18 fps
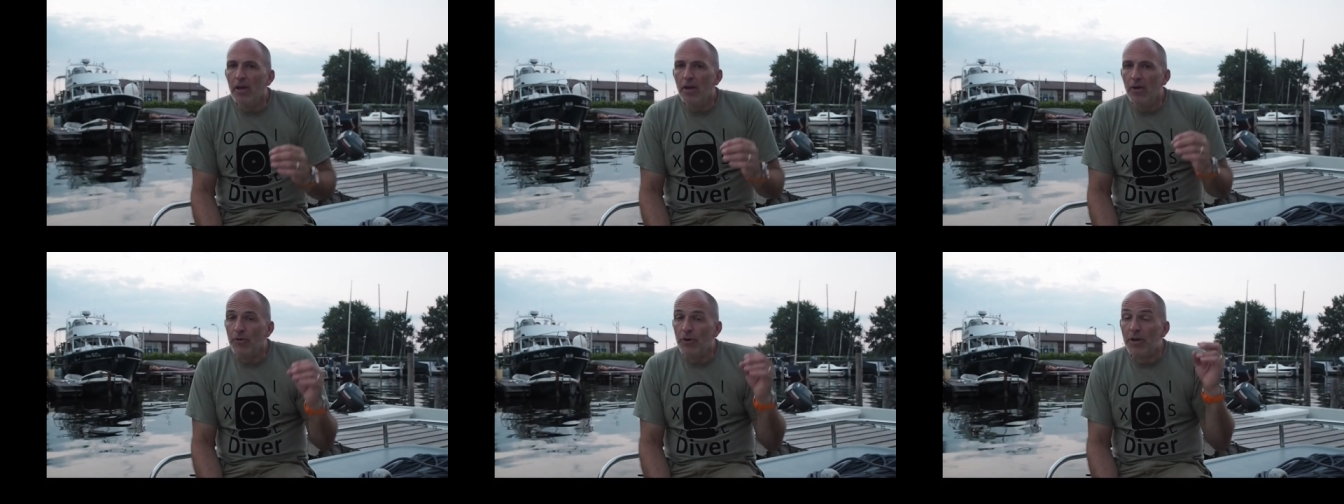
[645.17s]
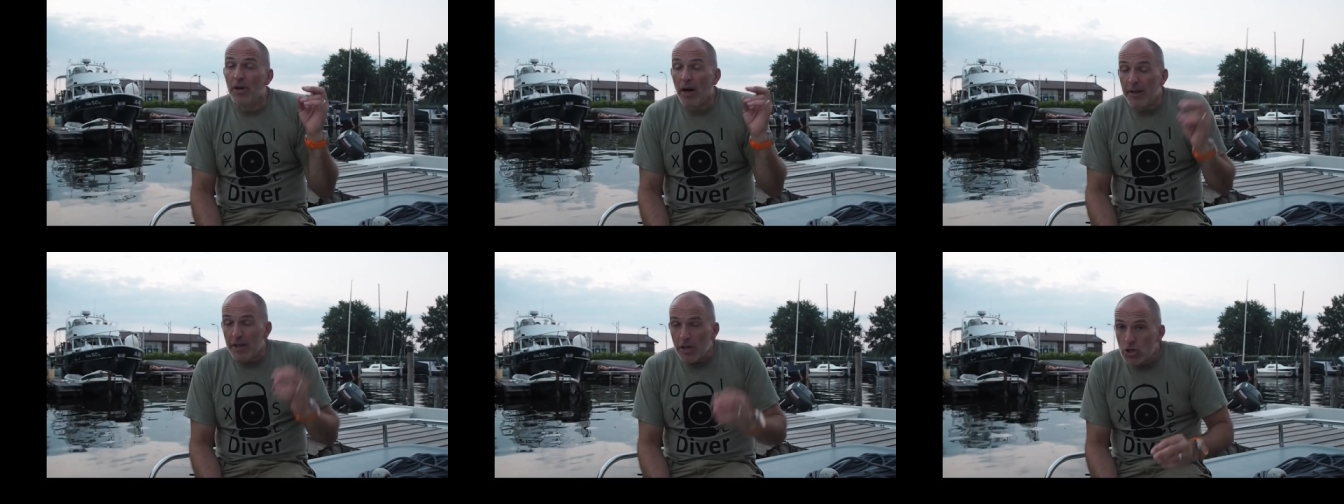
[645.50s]

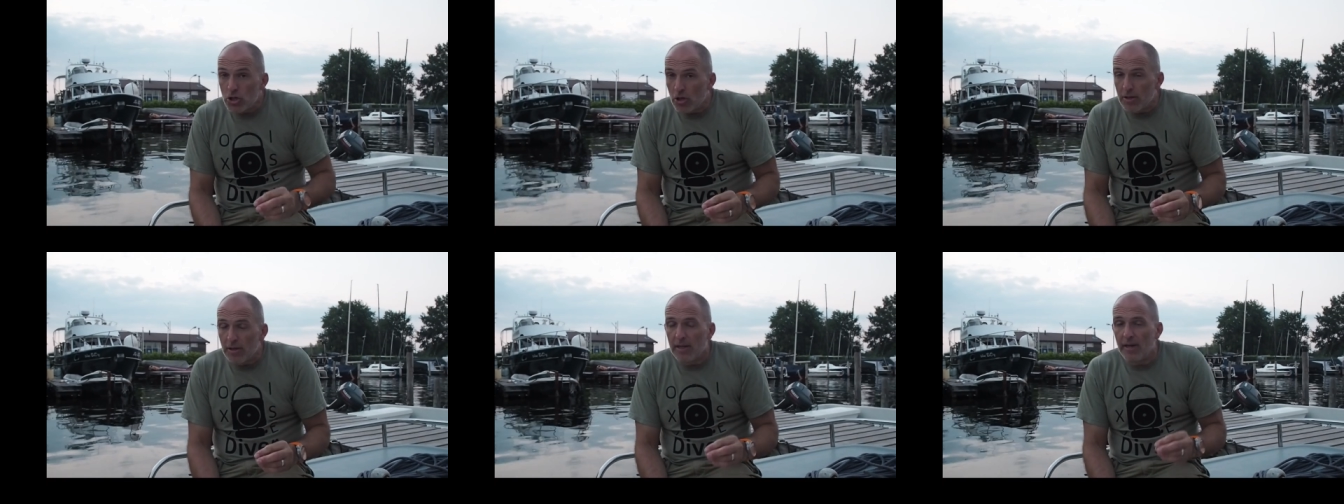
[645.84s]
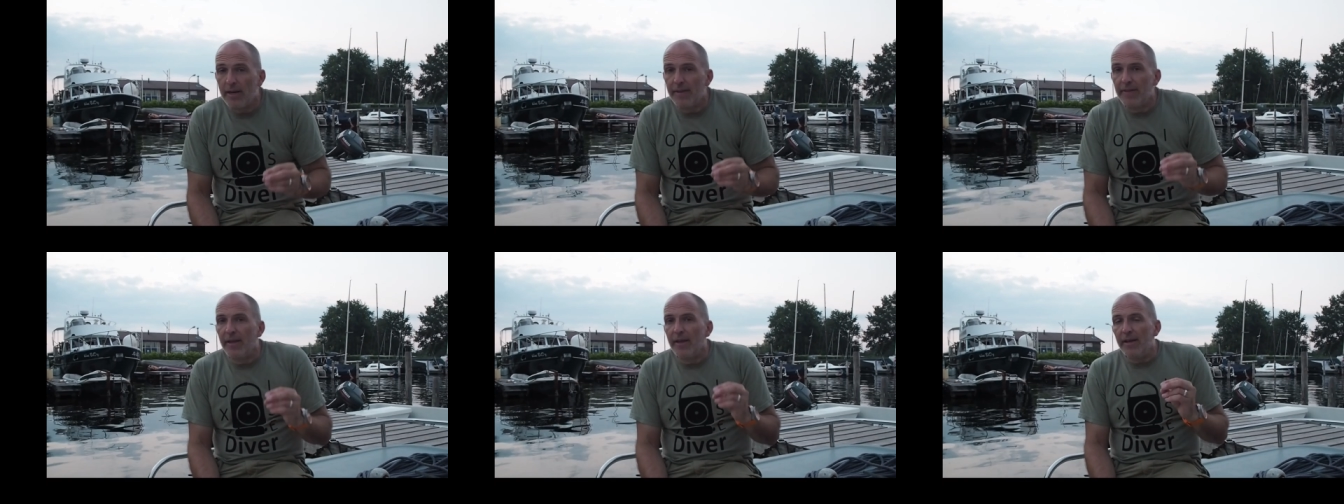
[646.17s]
Regarding
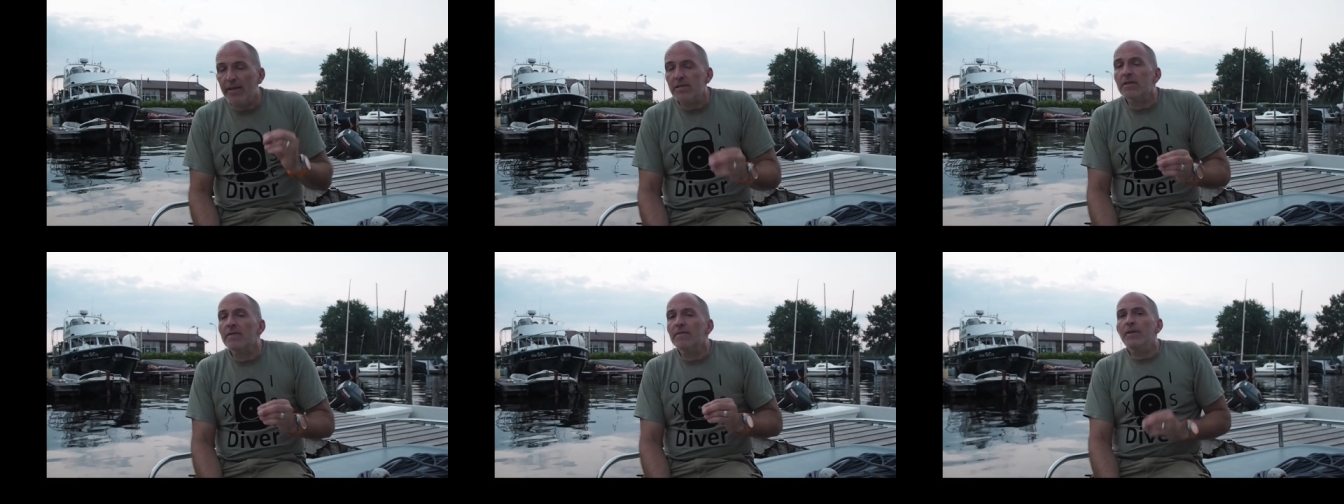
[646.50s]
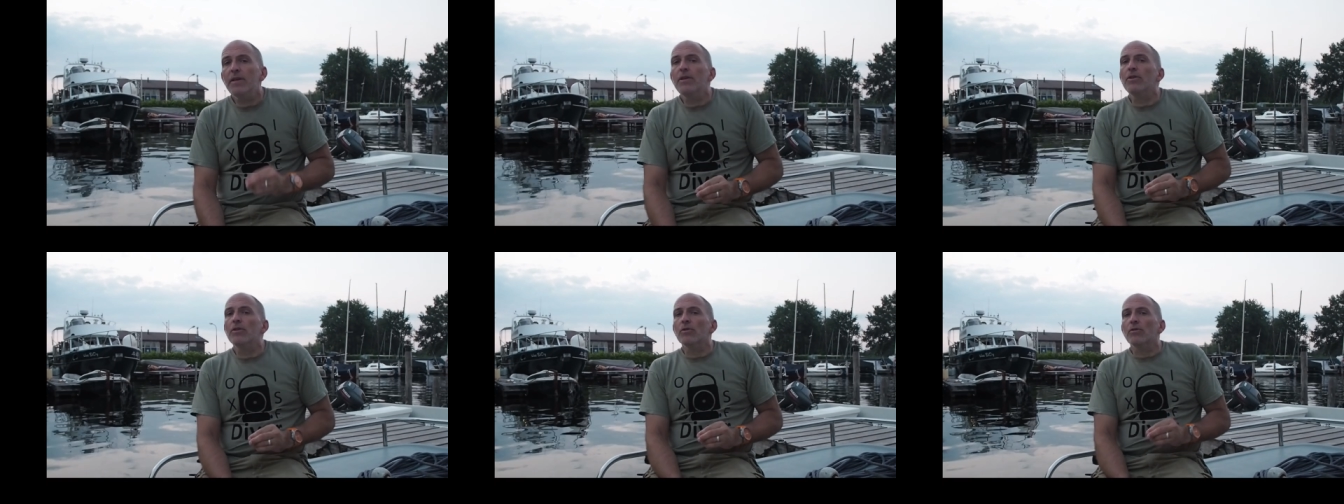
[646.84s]
shotline, there is a
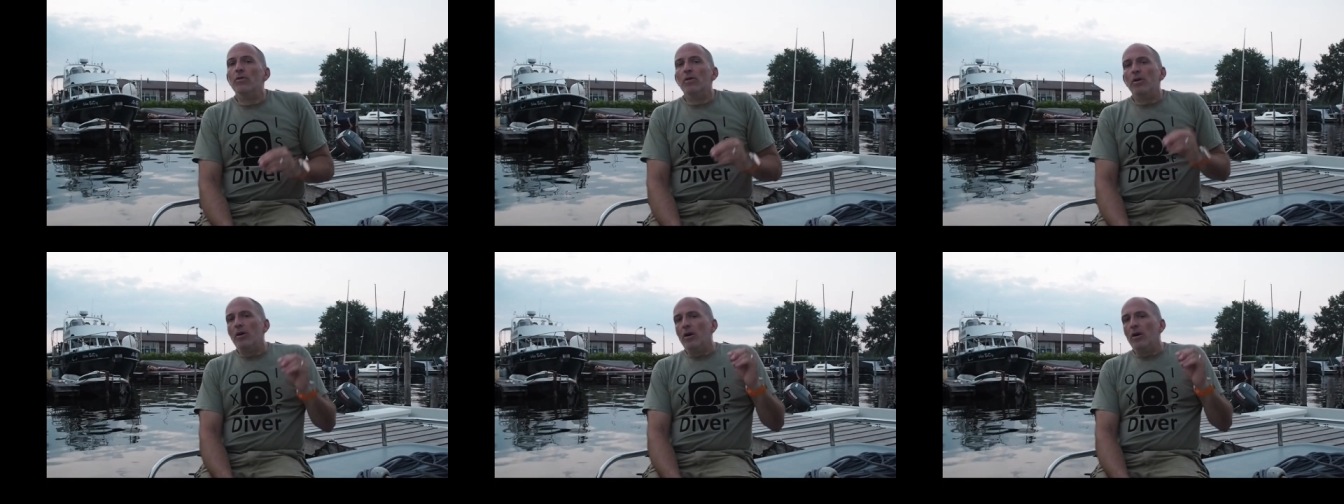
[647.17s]
video